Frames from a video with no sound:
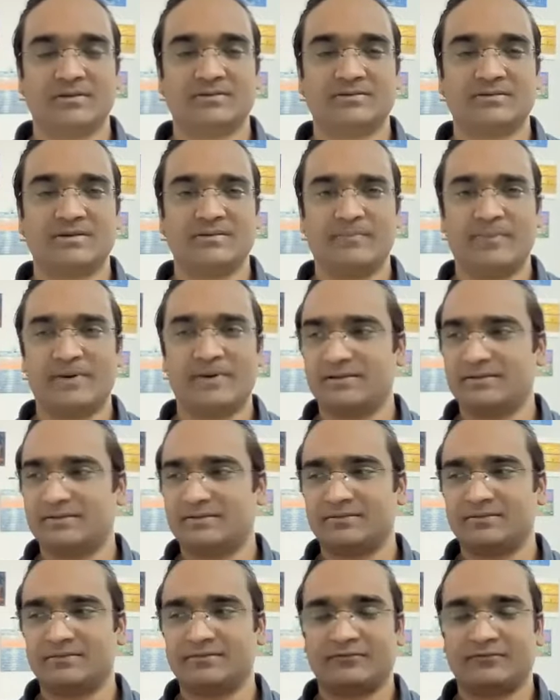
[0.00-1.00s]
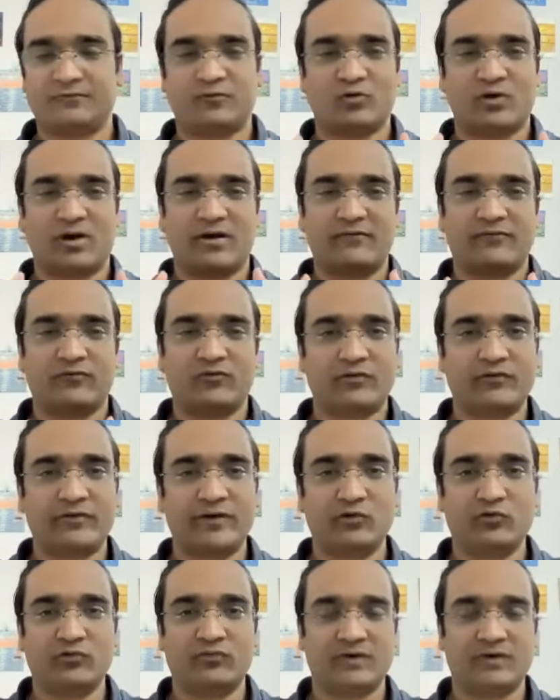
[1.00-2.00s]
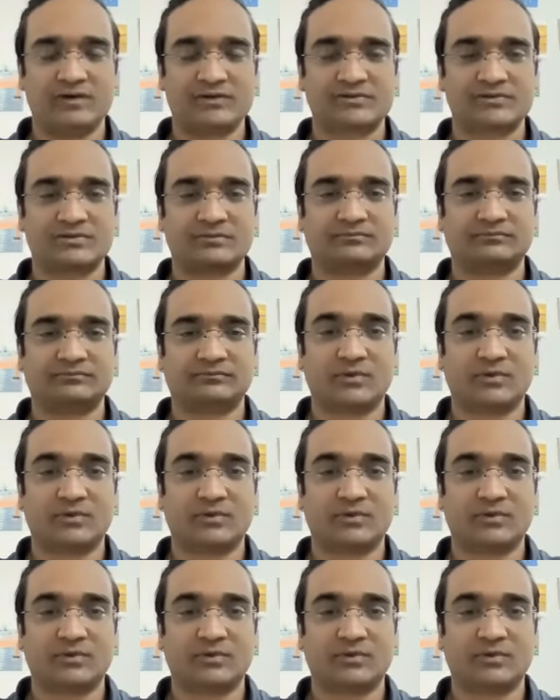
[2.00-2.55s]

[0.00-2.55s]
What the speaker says: Simple 4 and 4 we do first.